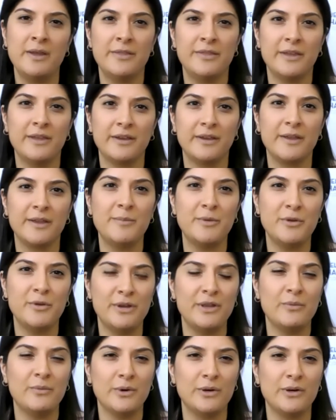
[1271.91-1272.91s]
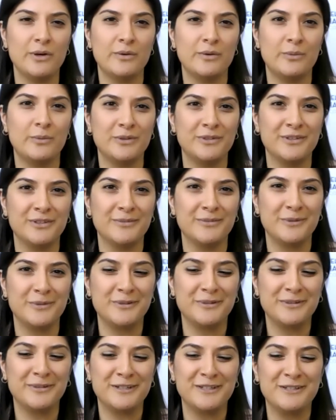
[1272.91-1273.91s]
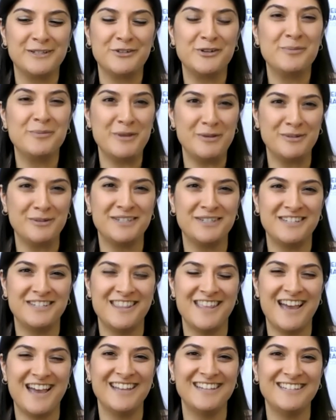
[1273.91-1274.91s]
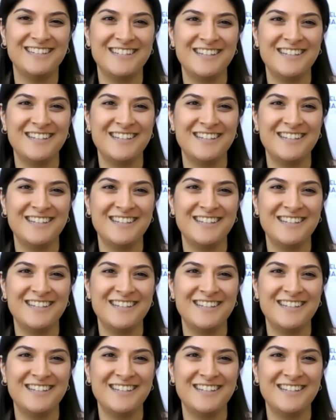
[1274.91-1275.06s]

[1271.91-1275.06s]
the community will contribute to that.